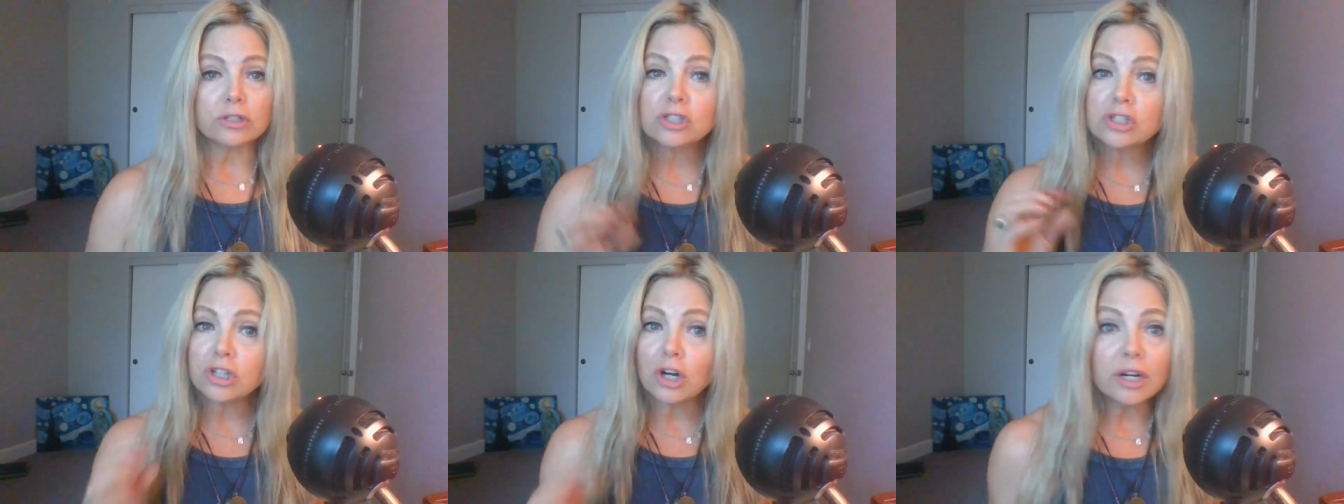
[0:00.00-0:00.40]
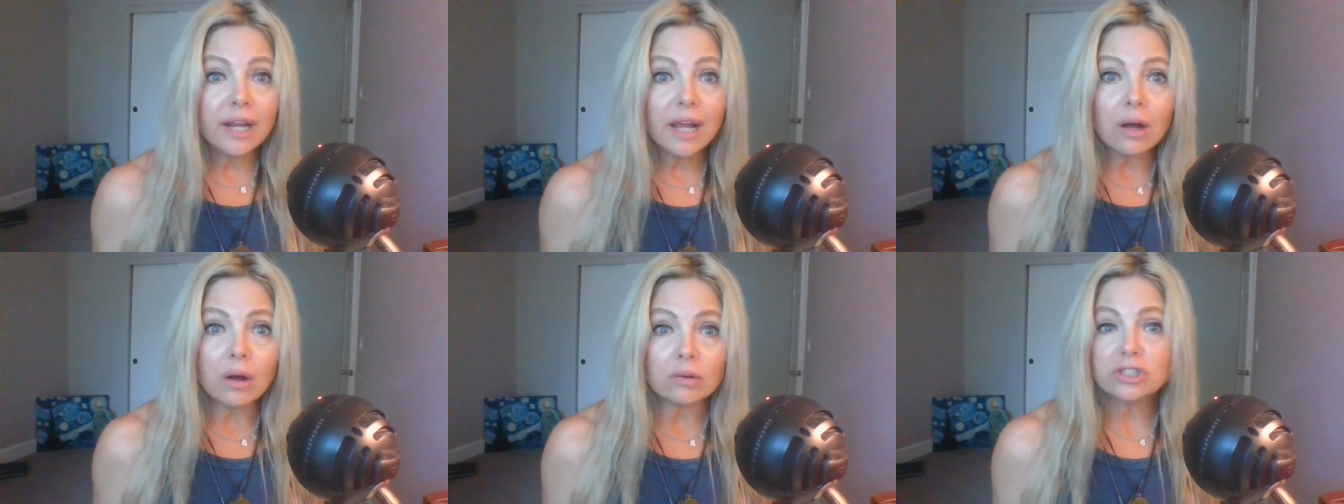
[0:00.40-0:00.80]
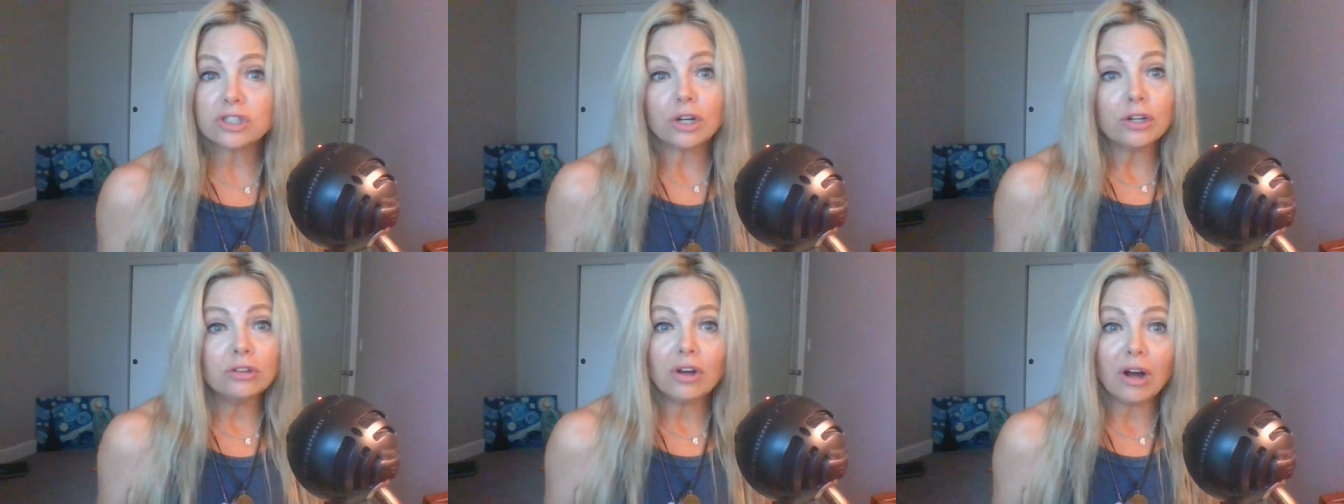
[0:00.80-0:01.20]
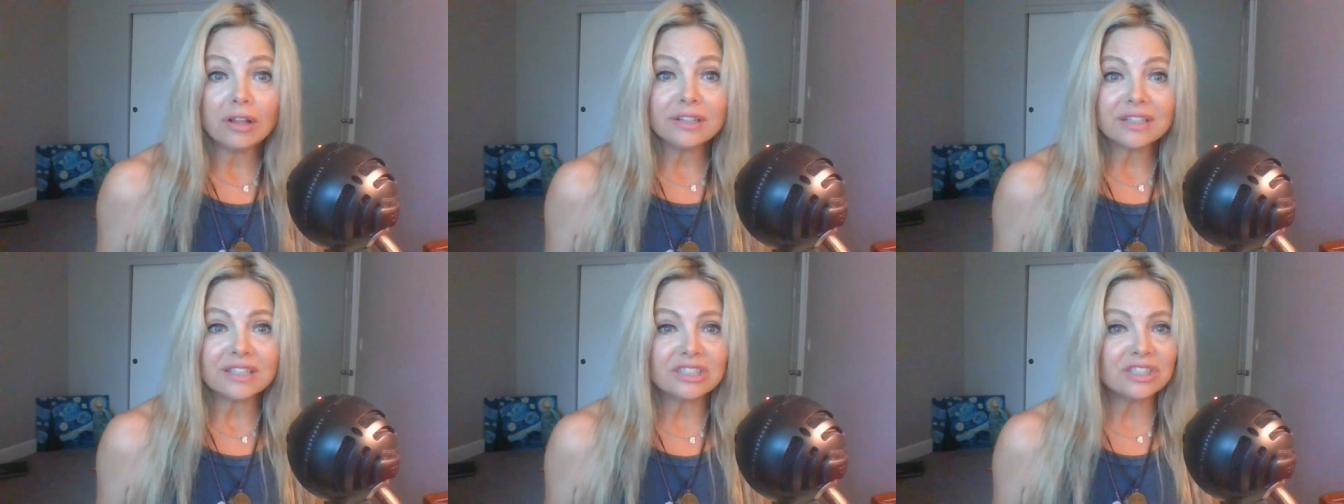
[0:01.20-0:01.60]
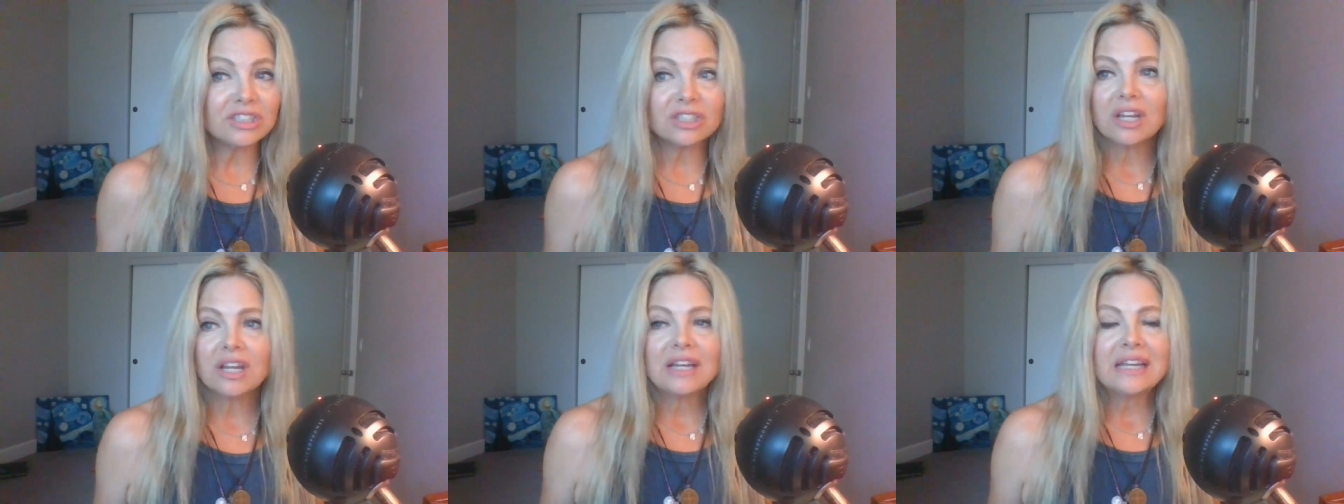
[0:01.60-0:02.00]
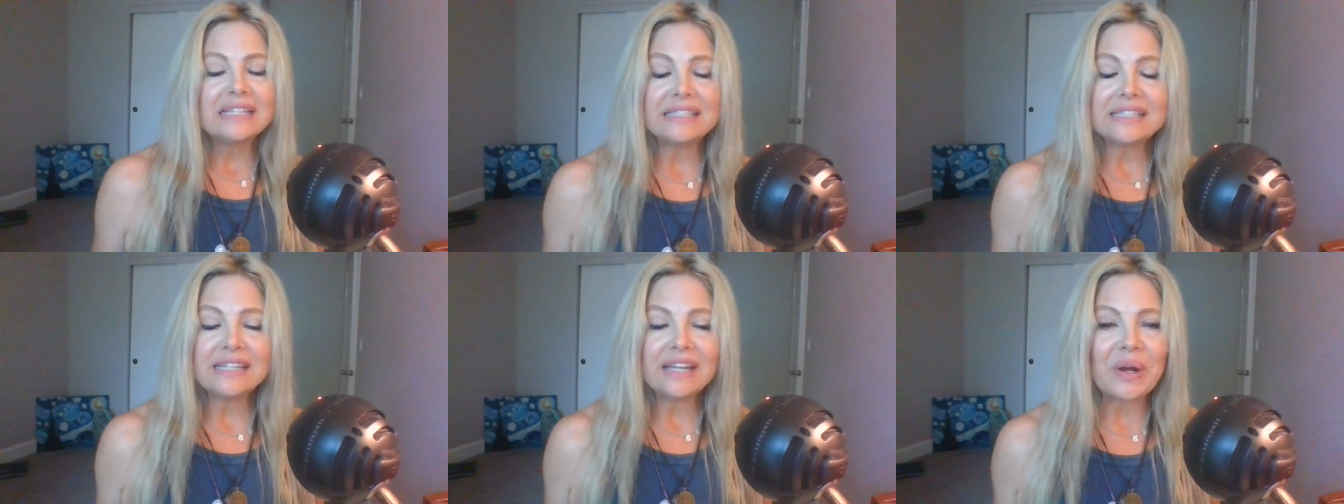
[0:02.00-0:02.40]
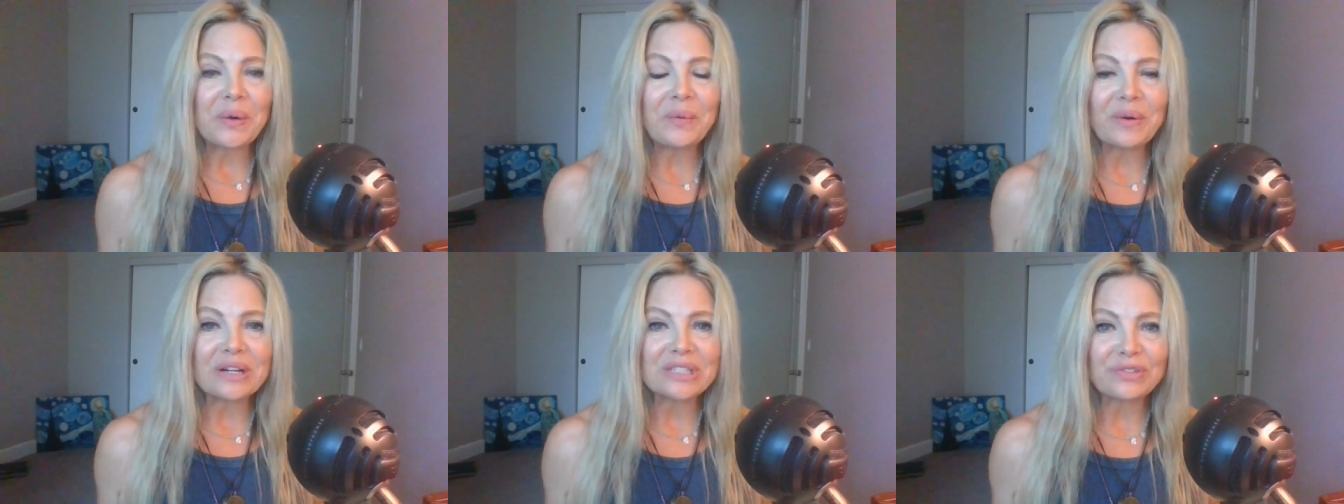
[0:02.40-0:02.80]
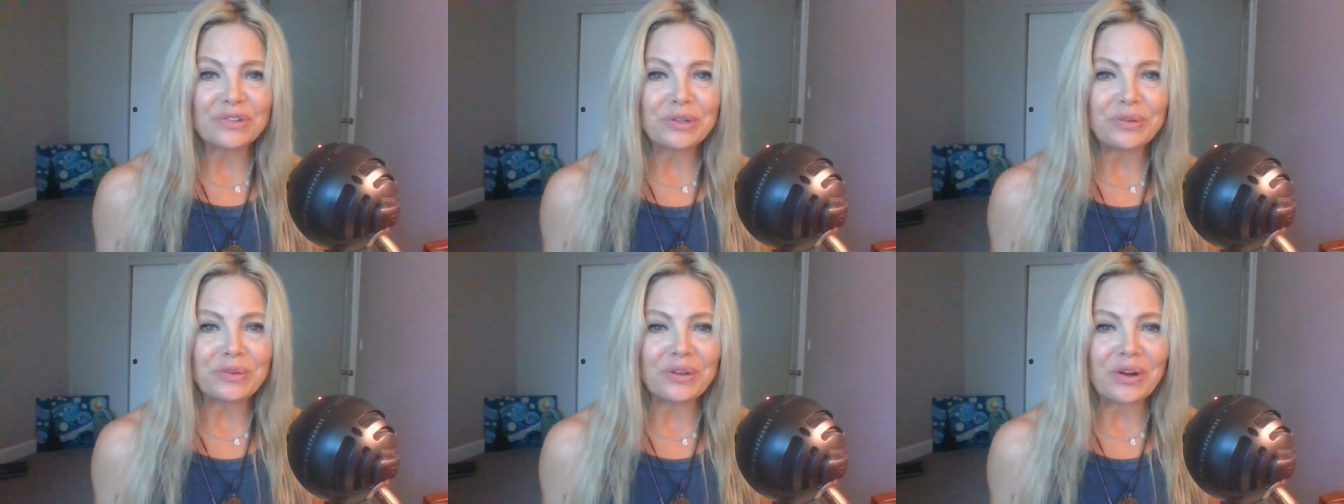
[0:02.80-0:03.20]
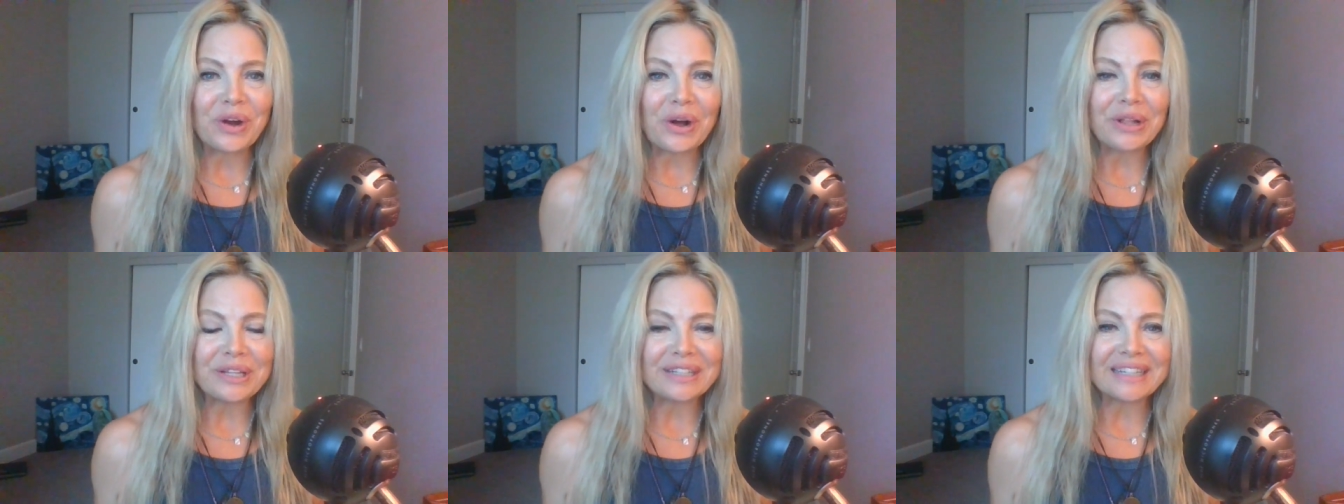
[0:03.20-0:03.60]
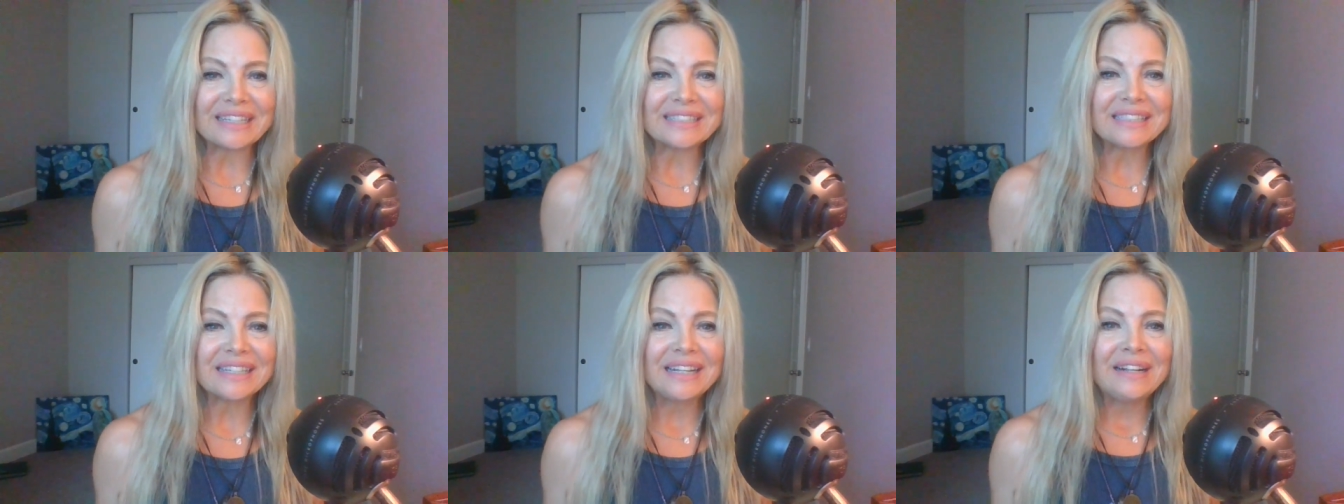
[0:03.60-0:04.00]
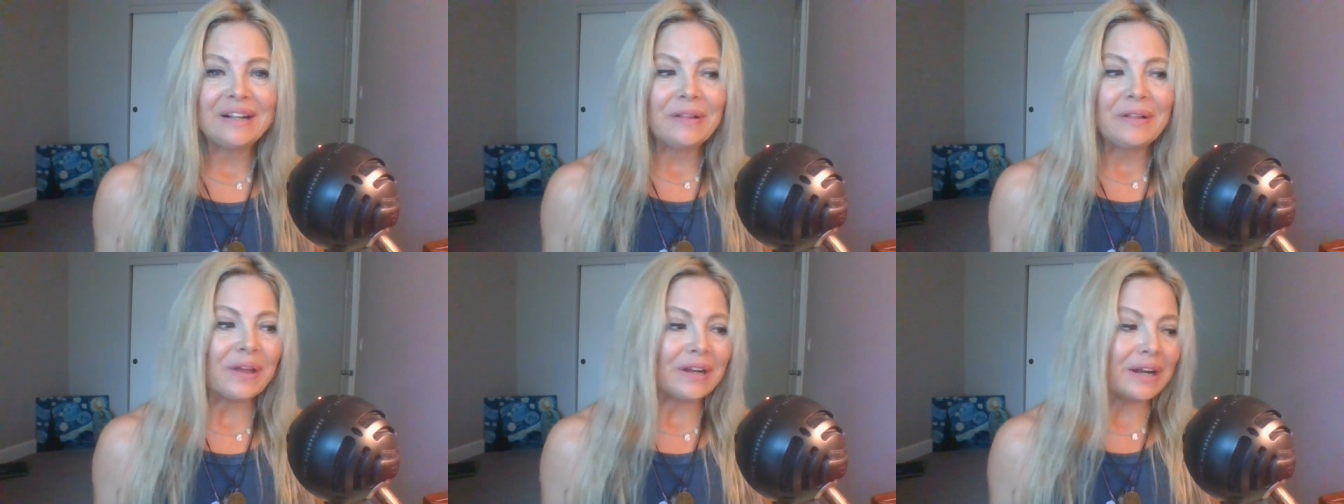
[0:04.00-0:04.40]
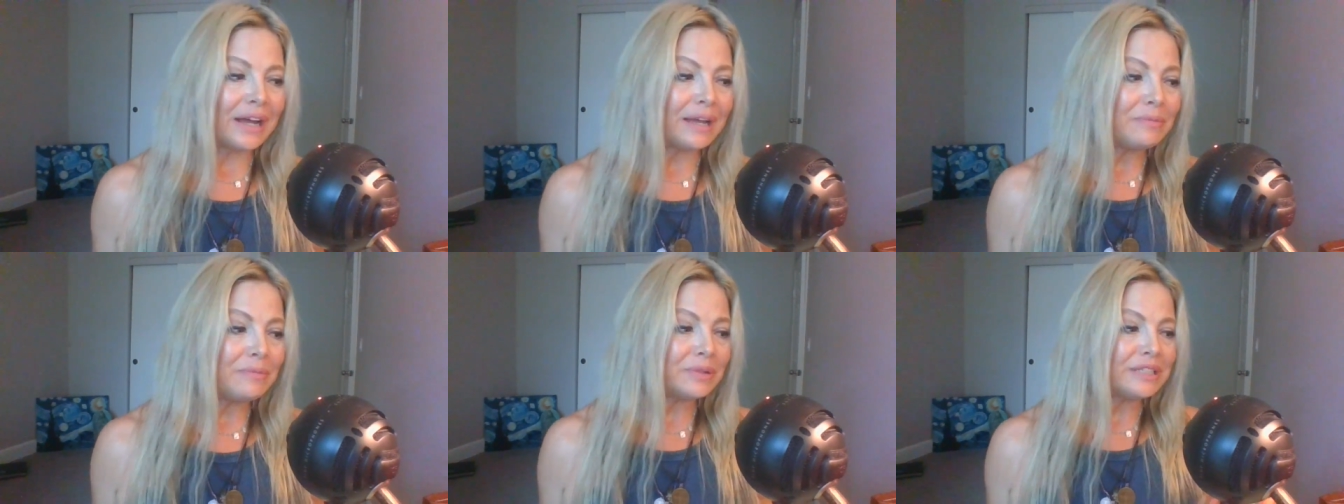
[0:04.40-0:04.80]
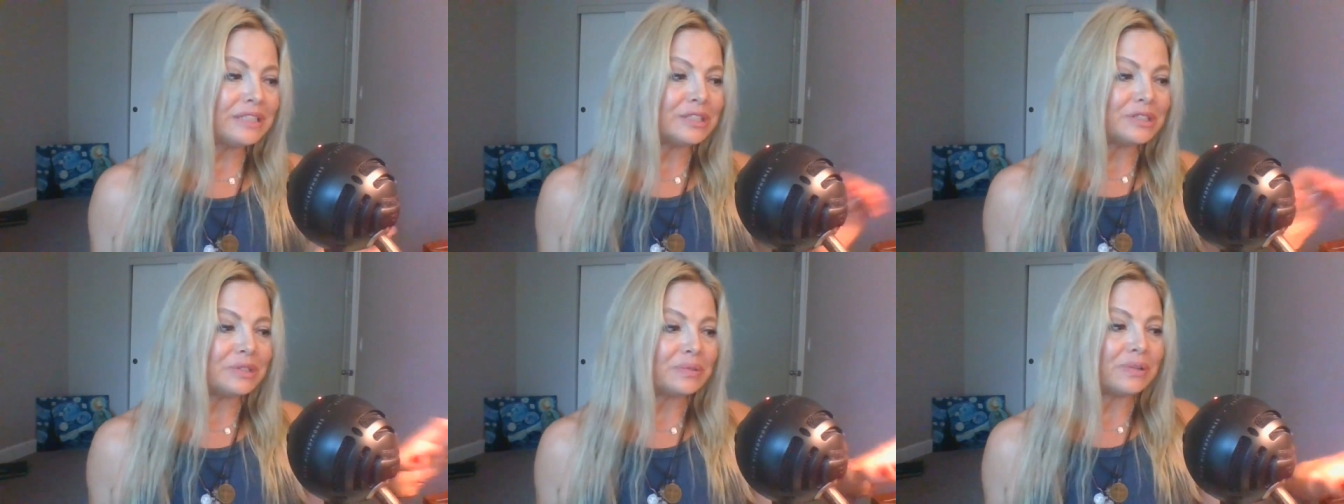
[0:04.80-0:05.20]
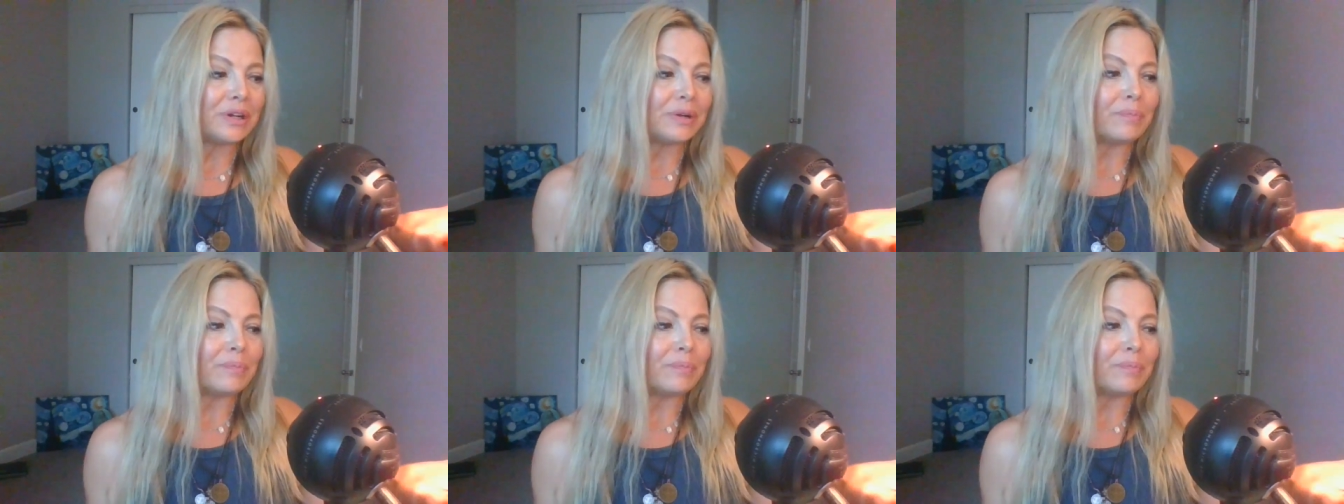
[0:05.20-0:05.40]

Start now, start in the holidays, just see how it works for you in the holidays. And I'm going to